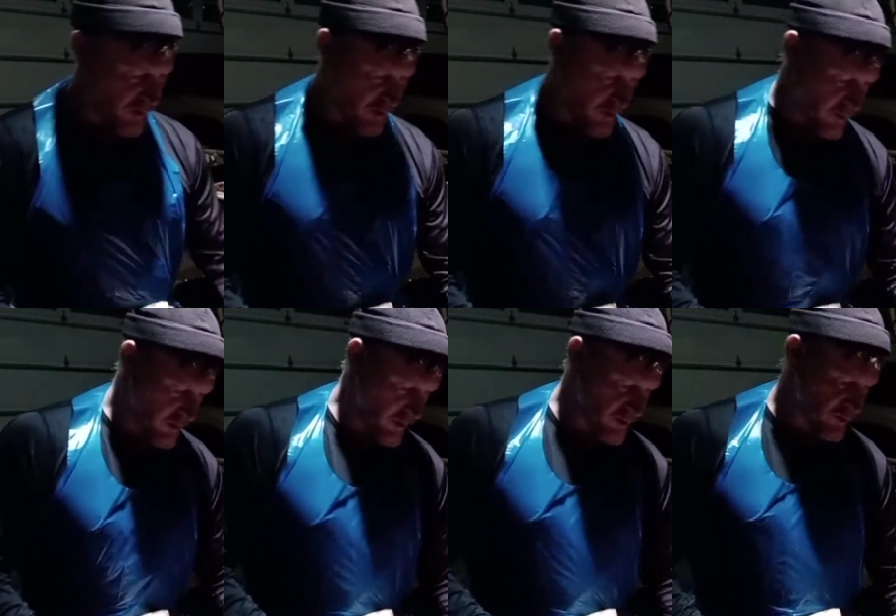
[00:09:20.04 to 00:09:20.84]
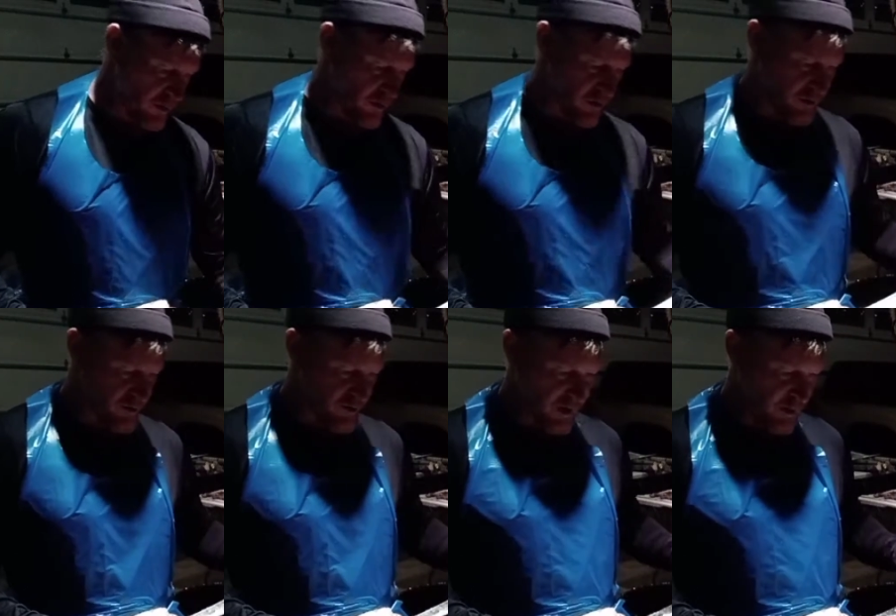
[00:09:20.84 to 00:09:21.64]
Alright, so
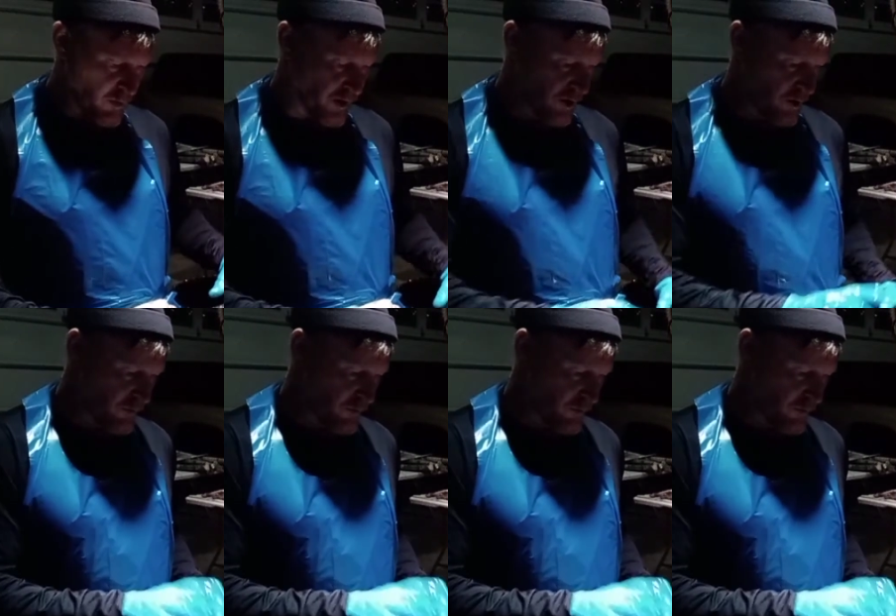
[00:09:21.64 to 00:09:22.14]
now we're going to go